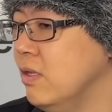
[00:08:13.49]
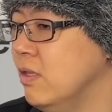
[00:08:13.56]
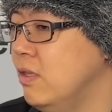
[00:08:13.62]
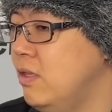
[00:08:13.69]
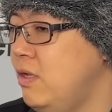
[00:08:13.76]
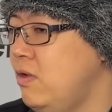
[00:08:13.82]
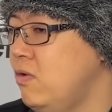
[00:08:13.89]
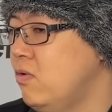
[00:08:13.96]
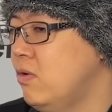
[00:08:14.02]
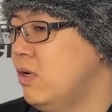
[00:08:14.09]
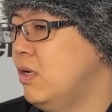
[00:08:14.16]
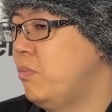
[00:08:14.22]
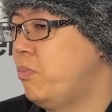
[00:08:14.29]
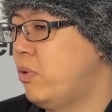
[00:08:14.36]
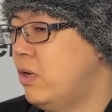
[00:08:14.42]
and these
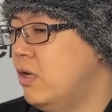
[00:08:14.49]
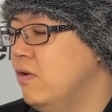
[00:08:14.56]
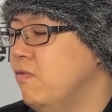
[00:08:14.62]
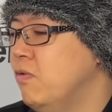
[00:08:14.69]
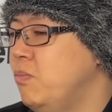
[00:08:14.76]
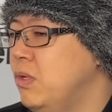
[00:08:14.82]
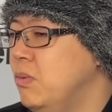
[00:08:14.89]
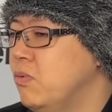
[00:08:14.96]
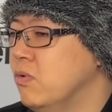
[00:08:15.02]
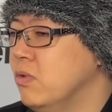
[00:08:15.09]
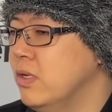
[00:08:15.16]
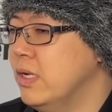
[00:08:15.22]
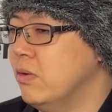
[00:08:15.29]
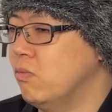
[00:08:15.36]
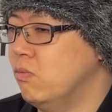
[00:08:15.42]
are part of the people
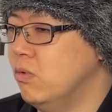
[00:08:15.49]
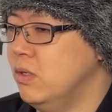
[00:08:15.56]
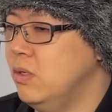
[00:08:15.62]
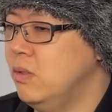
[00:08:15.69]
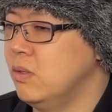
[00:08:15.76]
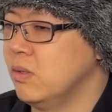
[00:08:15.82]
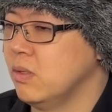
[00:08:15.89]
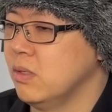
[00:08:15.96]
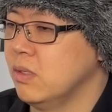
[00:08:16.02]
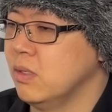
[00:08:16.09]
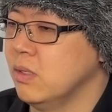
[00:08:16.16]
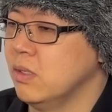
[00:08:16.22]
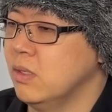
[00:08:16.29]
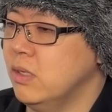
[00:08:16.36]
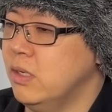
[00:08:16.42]
that would
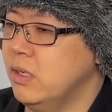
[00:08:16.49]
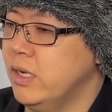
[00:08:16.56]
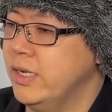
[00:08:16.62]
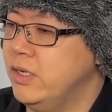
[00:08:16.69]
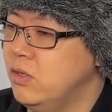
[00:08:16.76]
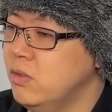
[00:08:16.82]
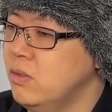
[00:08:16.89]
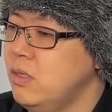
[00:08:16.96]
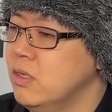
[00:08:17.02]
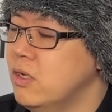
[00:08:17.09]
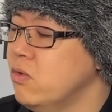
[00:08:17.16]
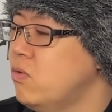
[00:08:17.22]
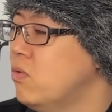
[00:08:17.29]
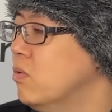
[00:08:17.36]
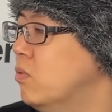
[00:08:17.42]
ideally
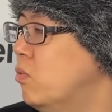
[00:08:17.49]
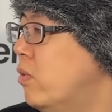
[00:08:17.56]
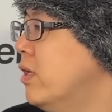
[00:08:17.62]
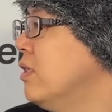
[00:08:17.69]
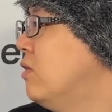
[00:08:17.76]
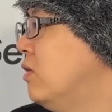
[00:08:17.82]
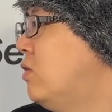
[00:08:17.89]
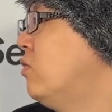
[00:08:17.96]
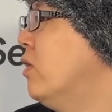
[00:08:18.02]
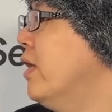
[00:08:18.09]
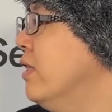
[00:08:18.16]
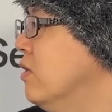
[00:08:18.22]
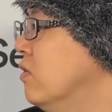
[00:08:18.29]
also want to try